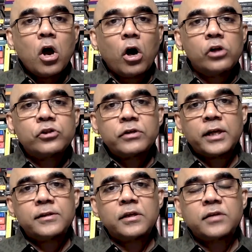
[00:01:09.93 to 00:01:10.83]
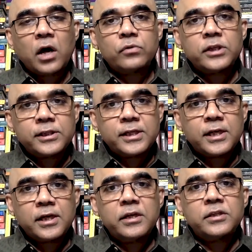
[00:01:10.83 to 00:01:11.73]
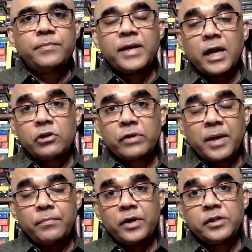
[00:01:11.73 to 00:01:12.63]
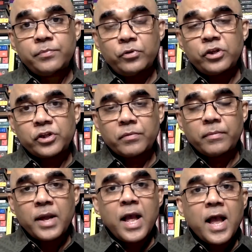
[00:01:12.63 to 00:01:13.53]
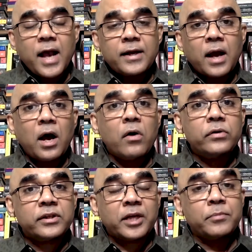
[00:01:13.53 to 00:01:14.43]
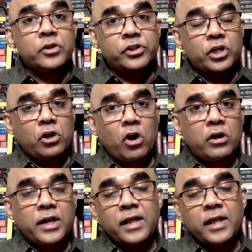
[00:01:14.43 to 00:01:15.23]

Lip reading: also tells us how the Sinhalese began to embrace Buddhism and how the Tamils did not,